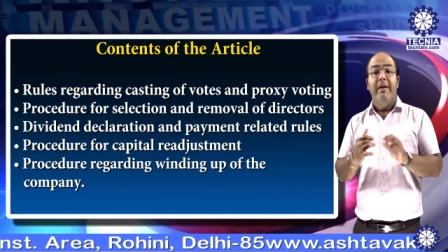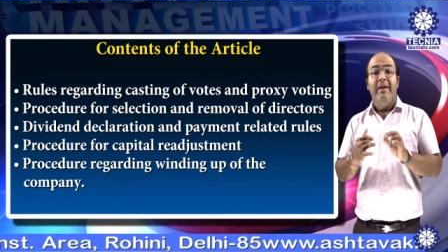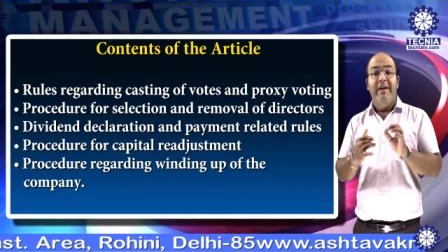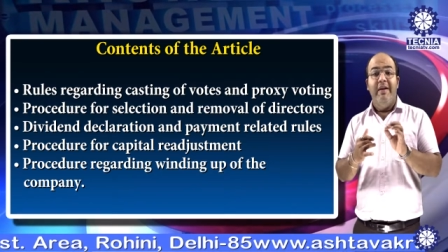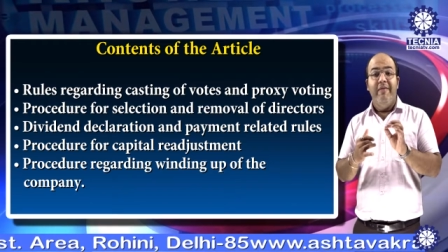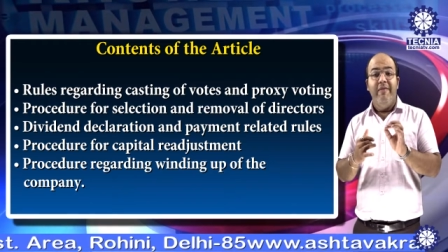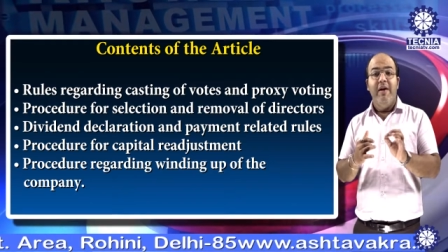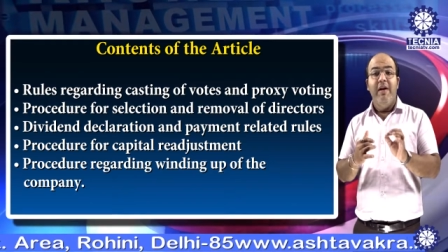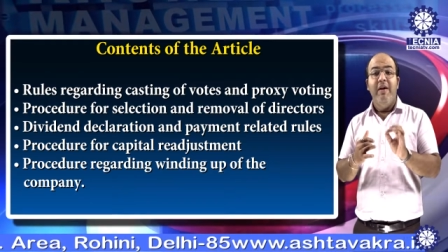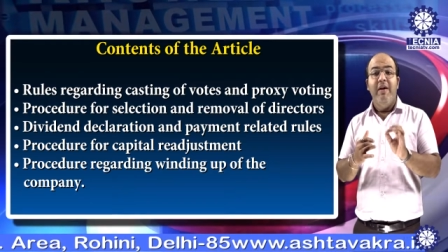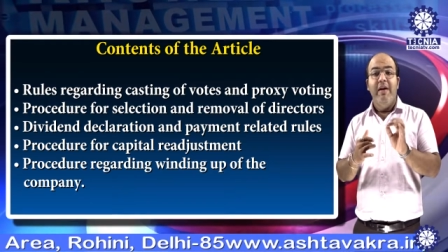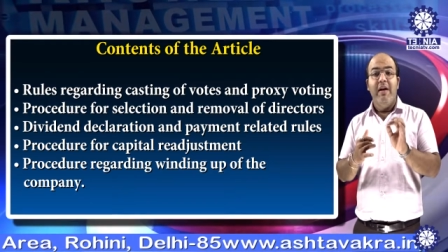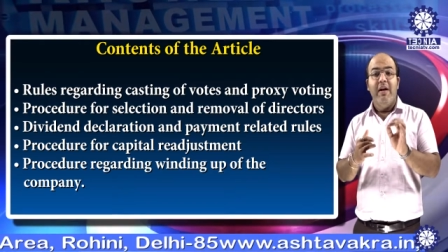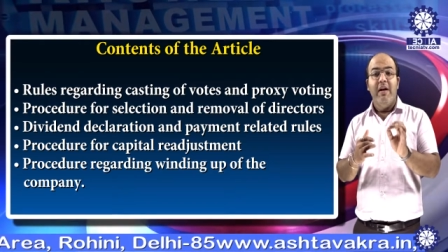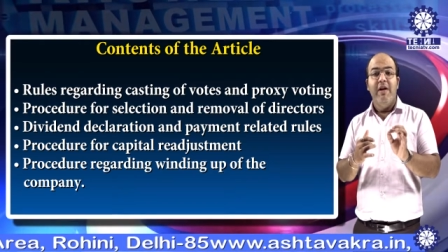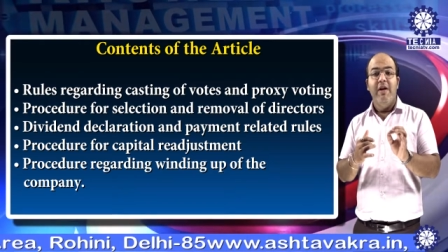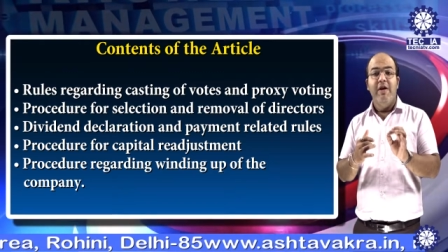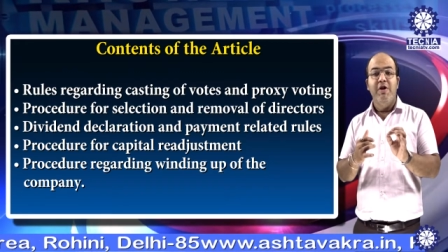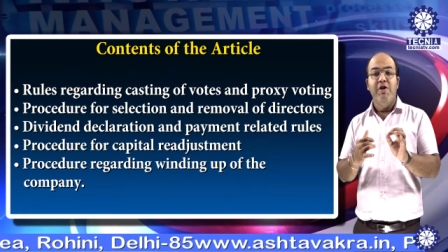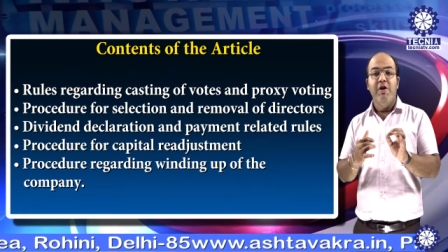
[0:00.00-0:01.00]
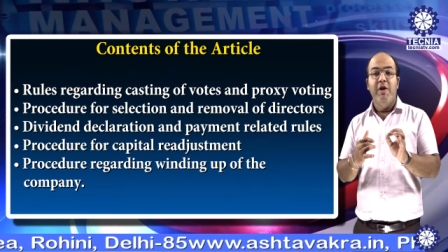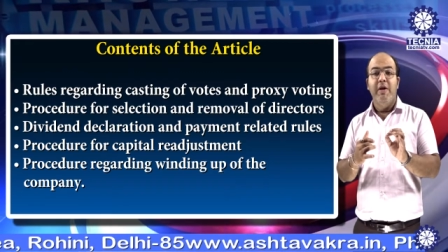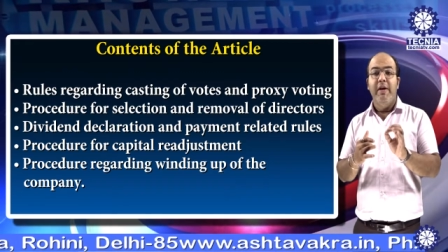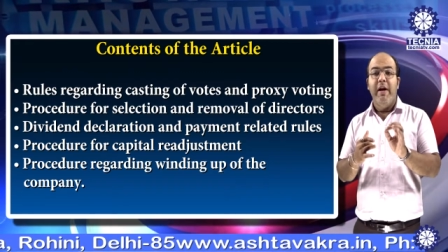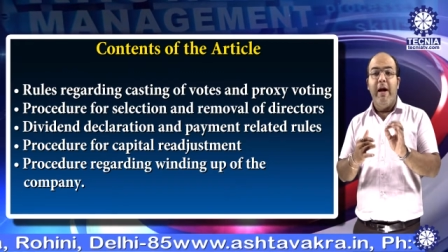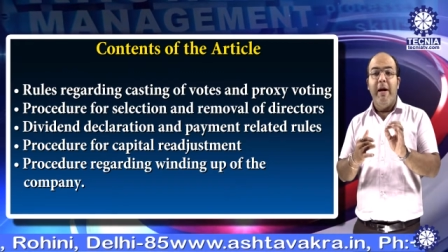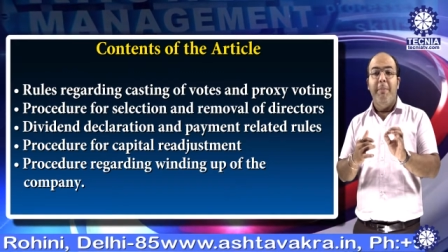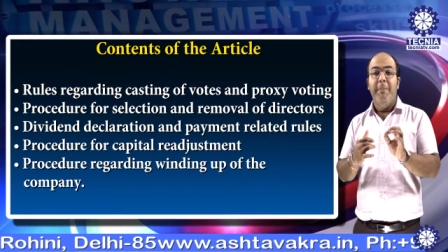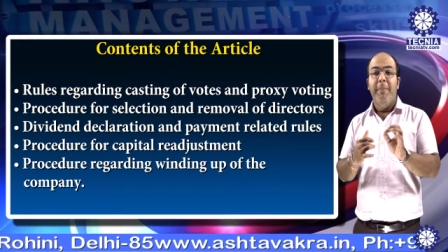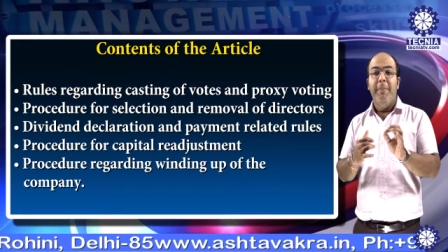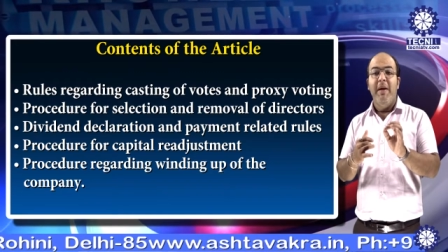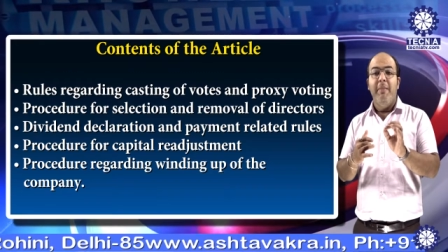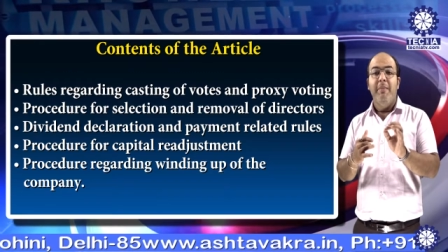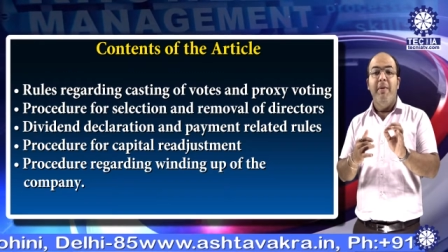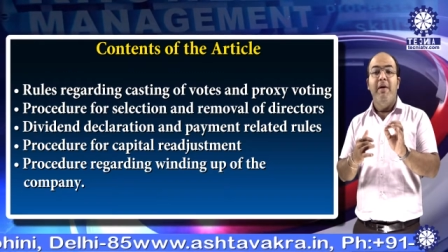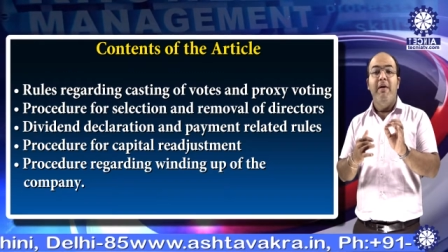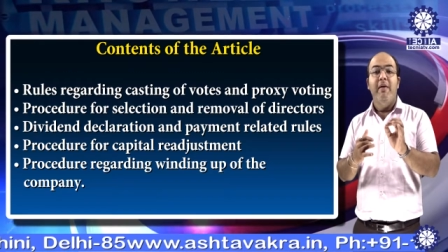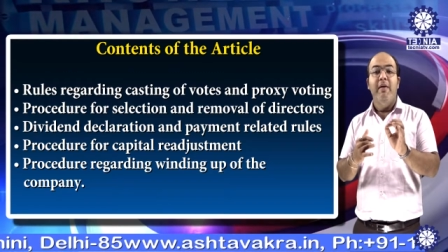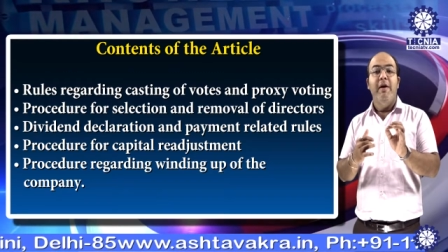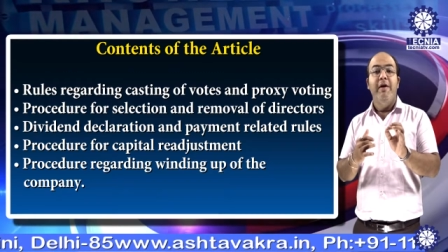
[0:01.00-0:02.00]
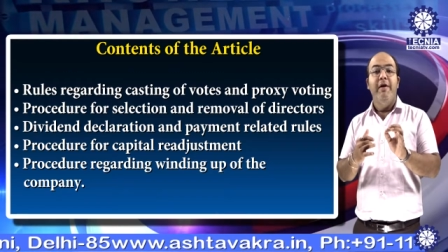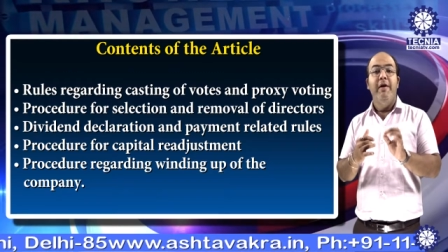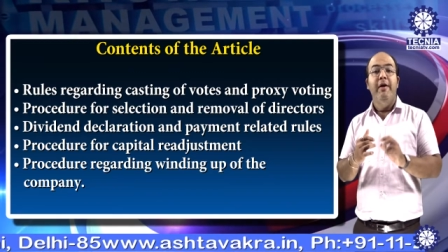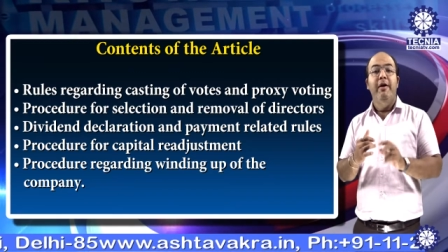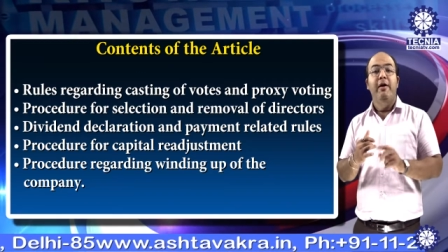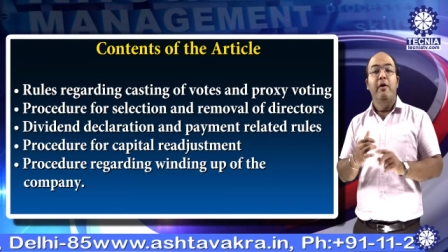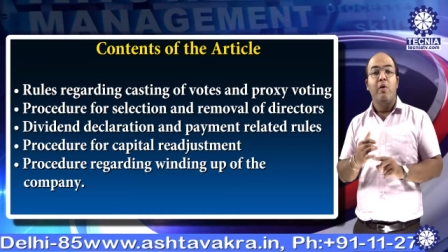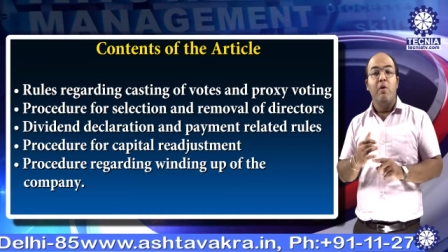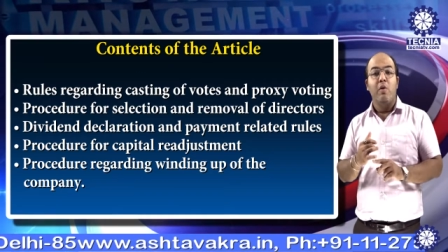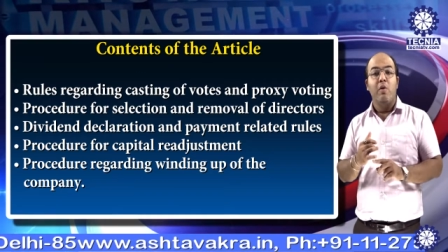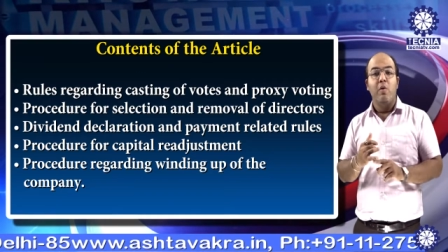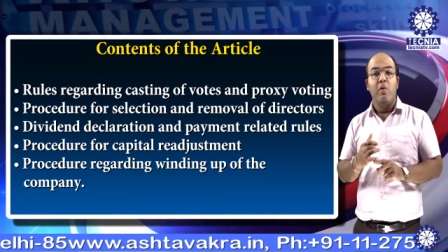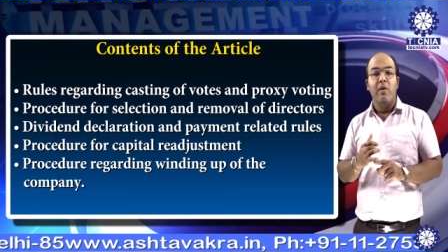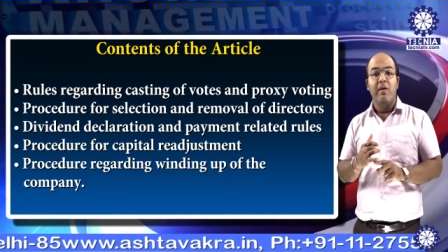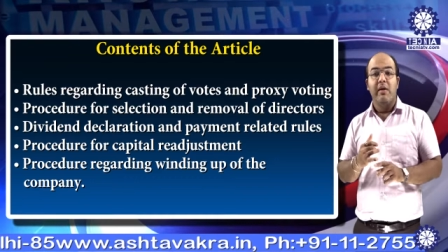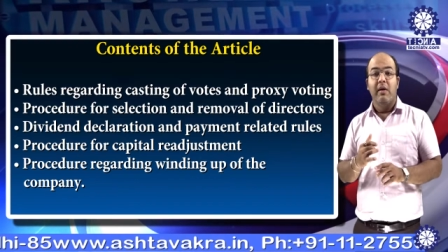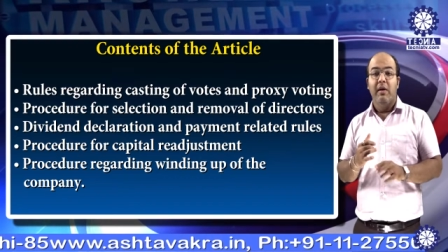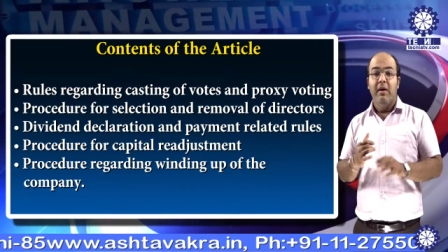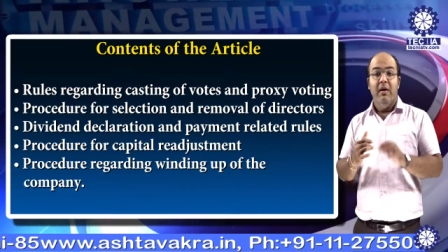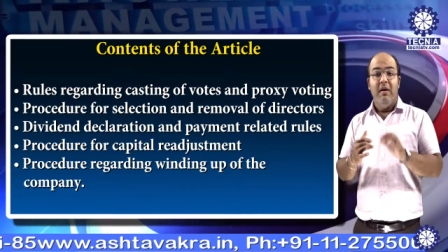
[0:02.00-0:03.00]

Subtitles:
dividend declaration and payment related rules.